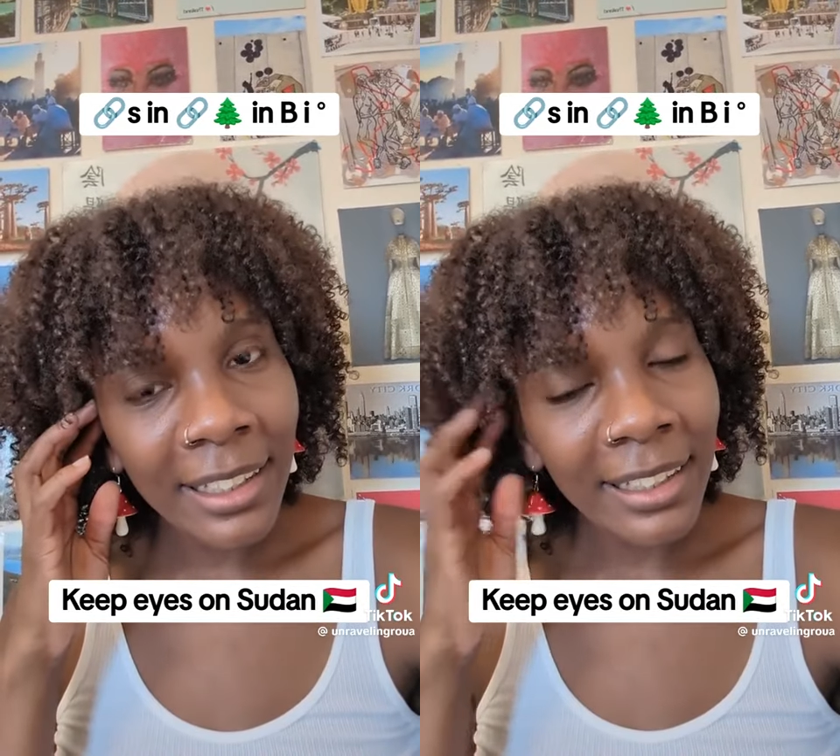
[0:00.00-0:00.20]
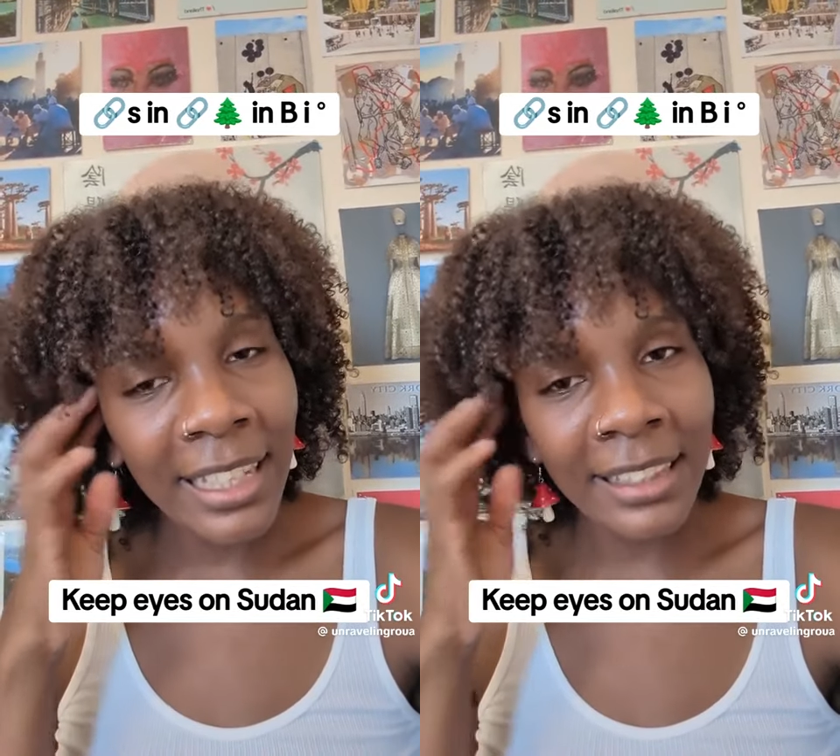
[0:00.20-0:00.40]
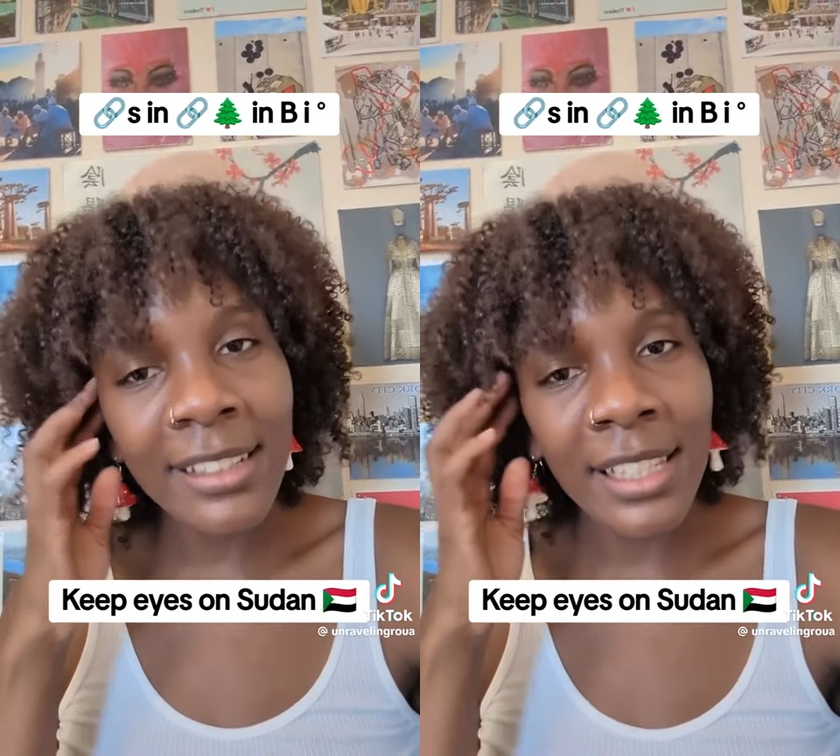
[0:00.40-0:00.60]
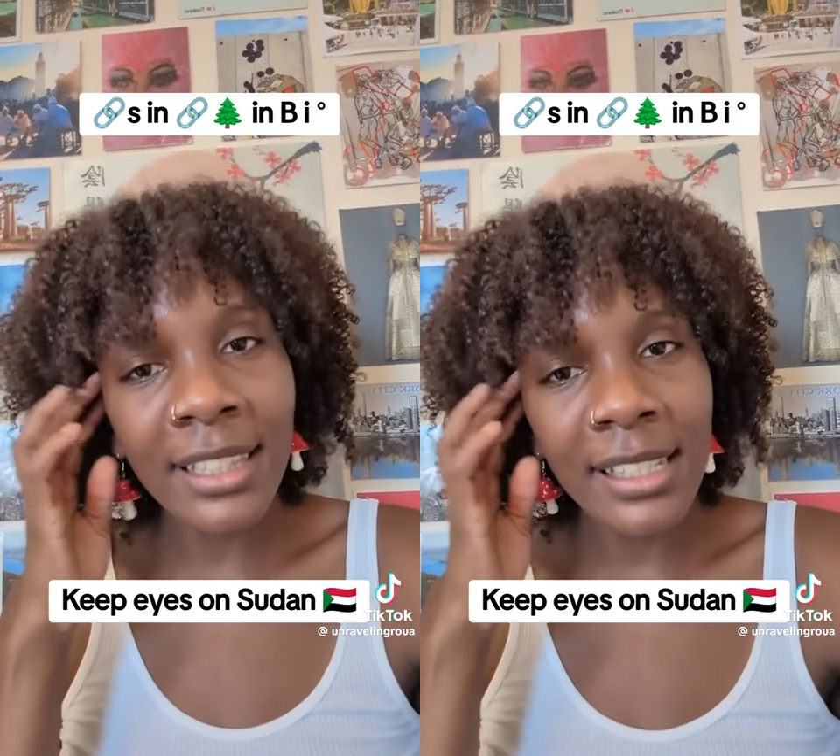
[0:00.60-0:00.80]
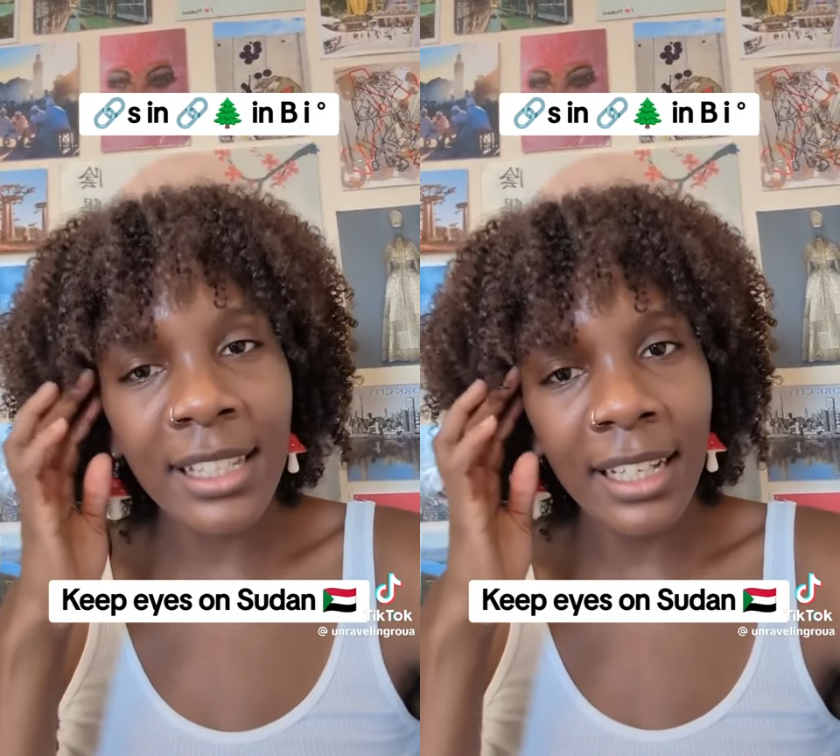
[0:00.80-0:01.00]
Like, there's a
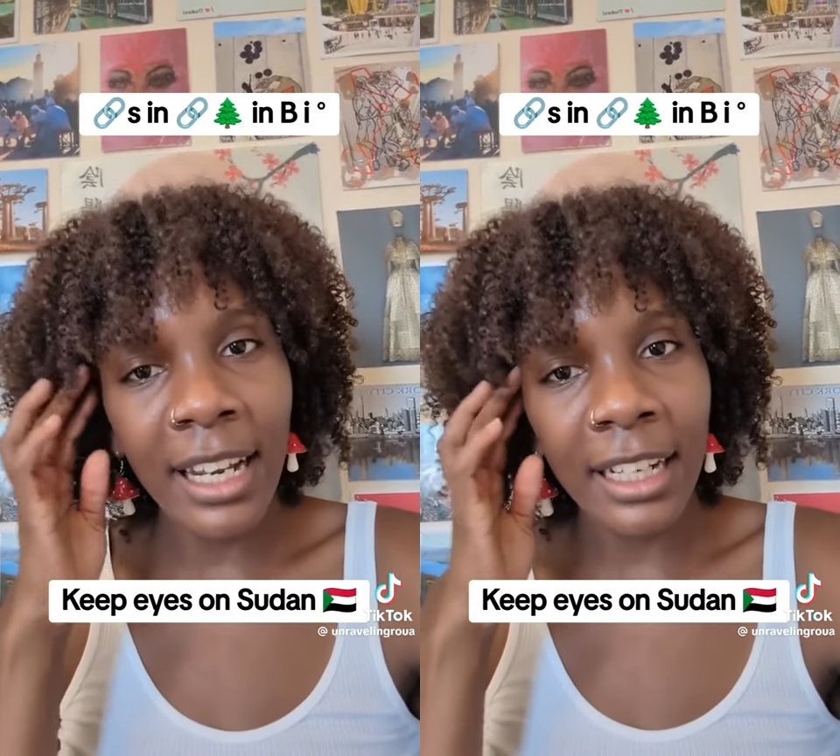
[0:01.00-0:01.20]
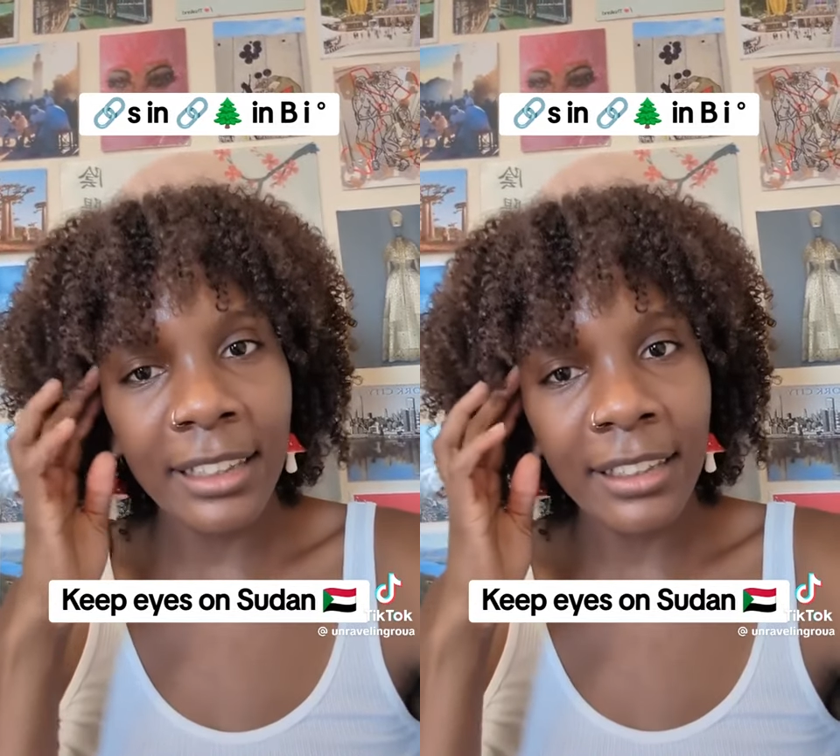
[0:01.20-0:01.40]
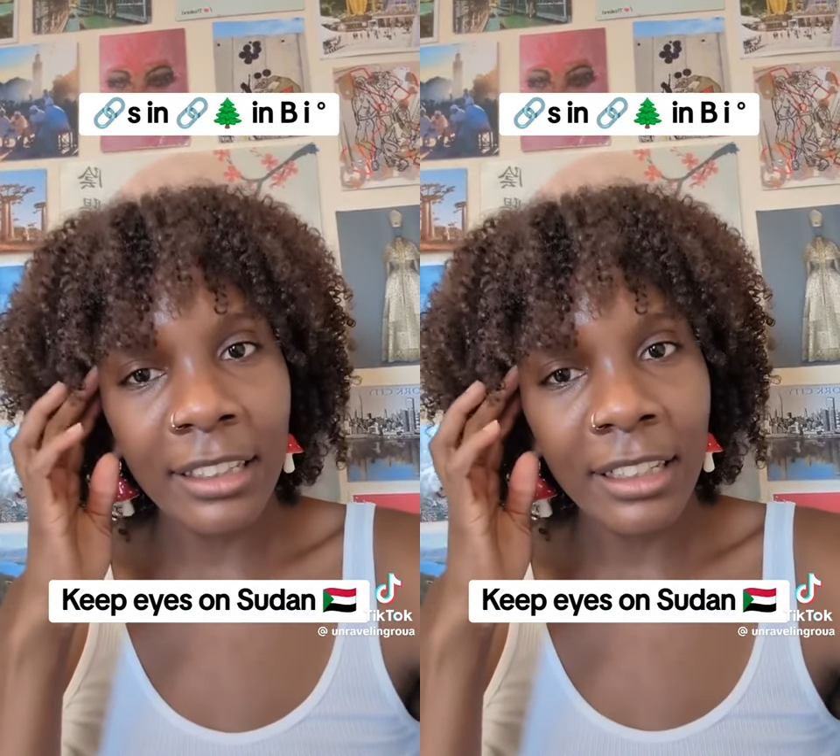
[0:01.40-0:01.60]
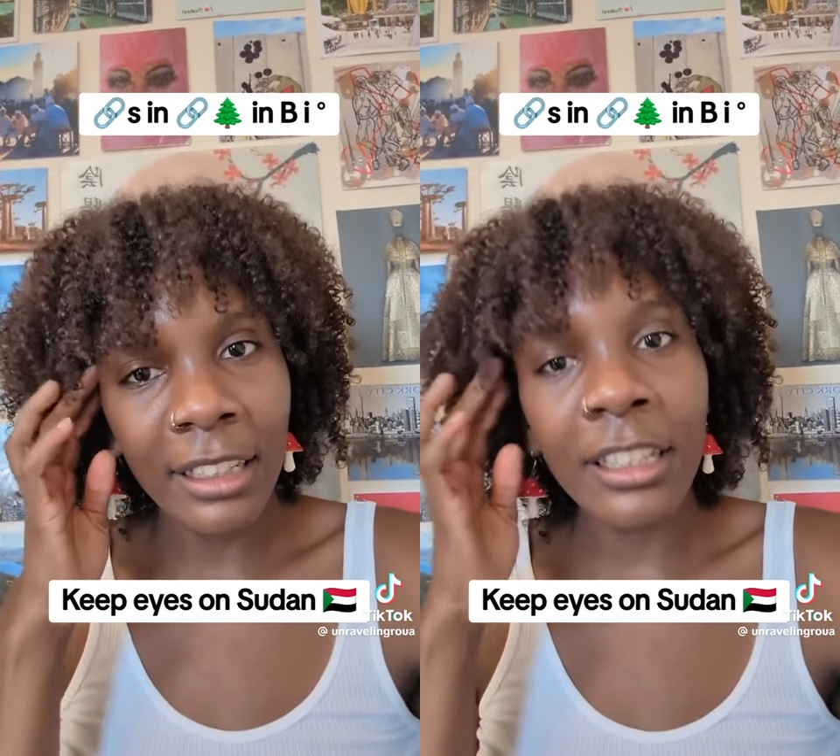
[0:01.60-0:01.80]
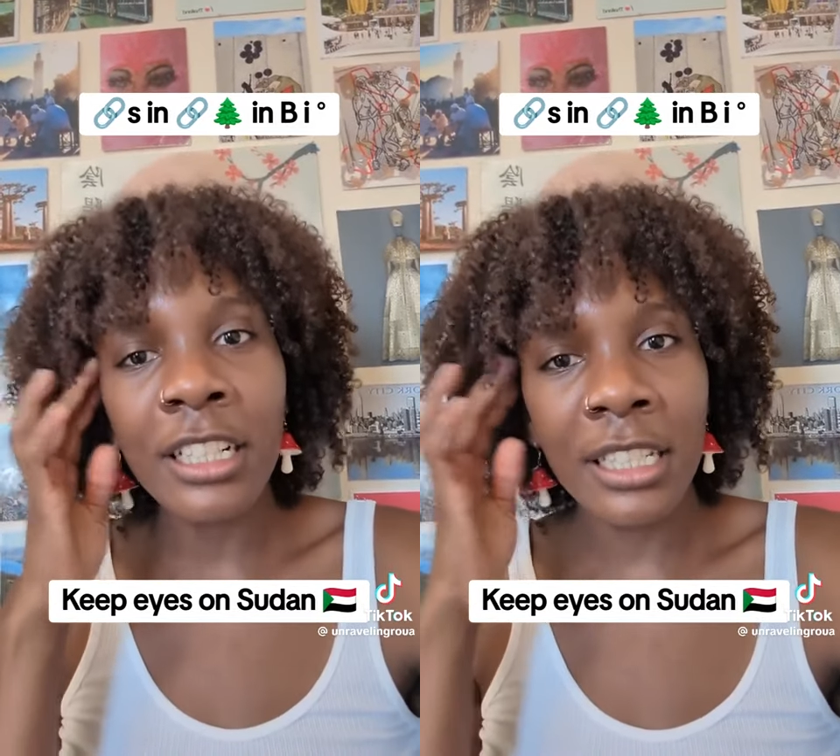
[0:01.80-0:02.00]
disconnect.
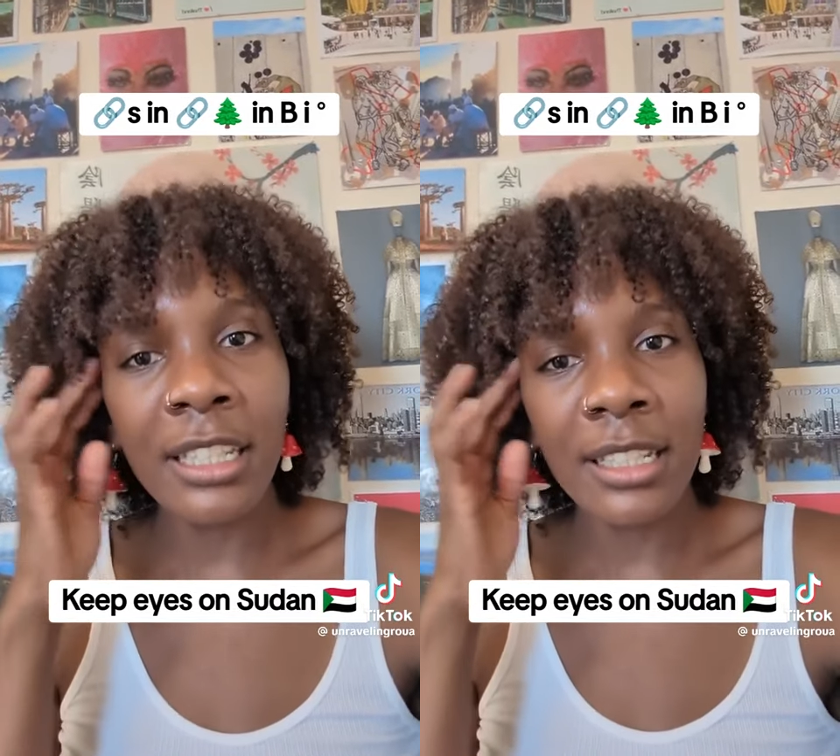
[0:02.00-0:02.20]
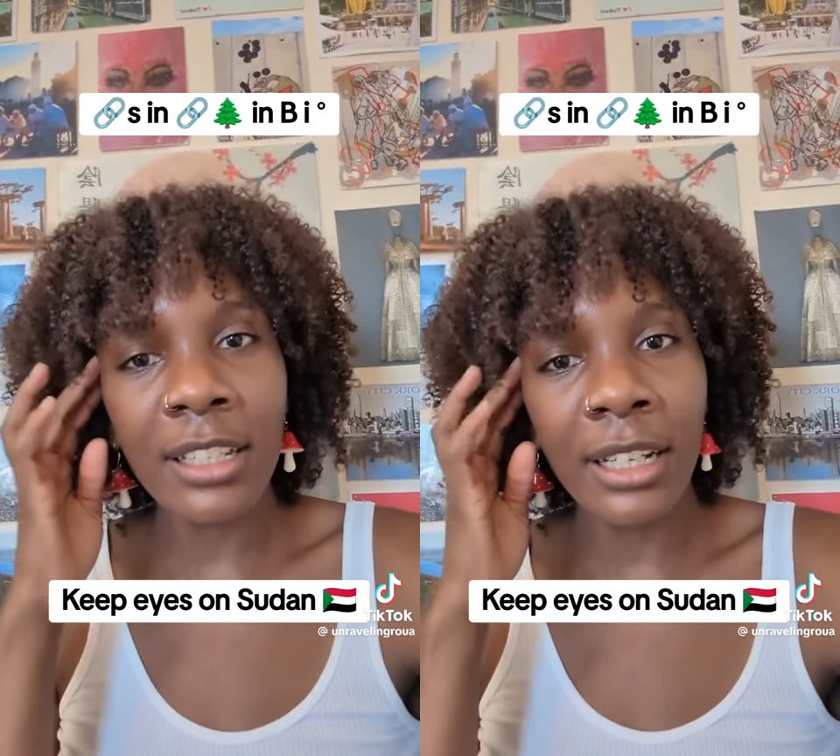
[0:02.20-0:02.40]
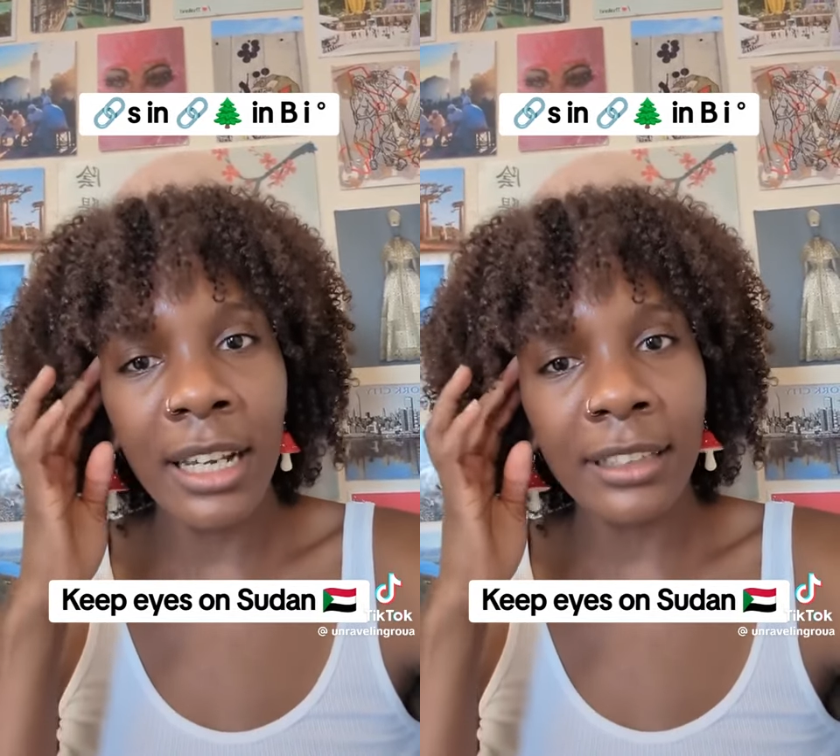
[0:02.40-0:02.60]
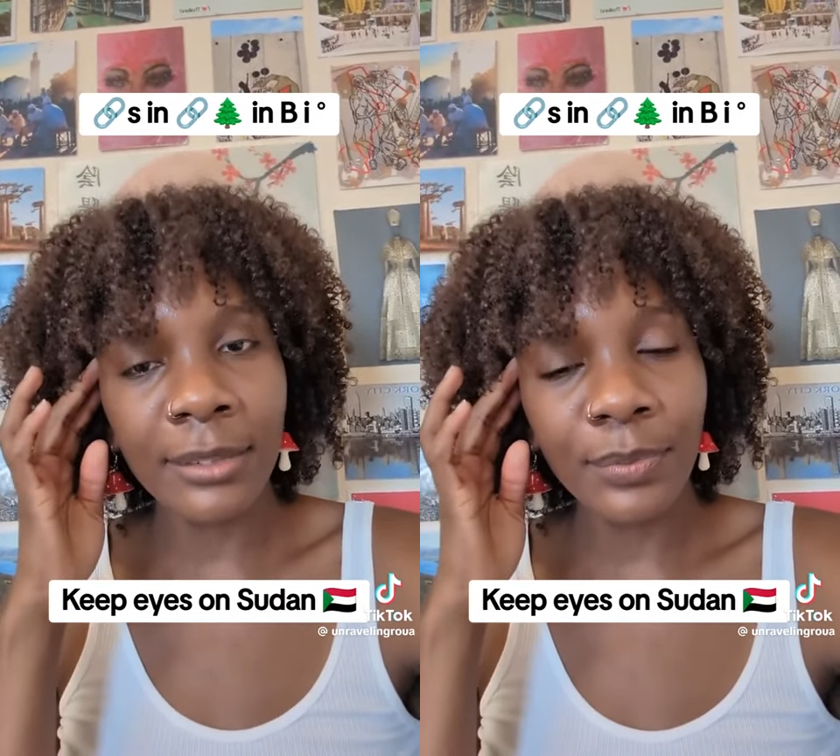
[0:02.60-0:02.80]
There's a disconnect.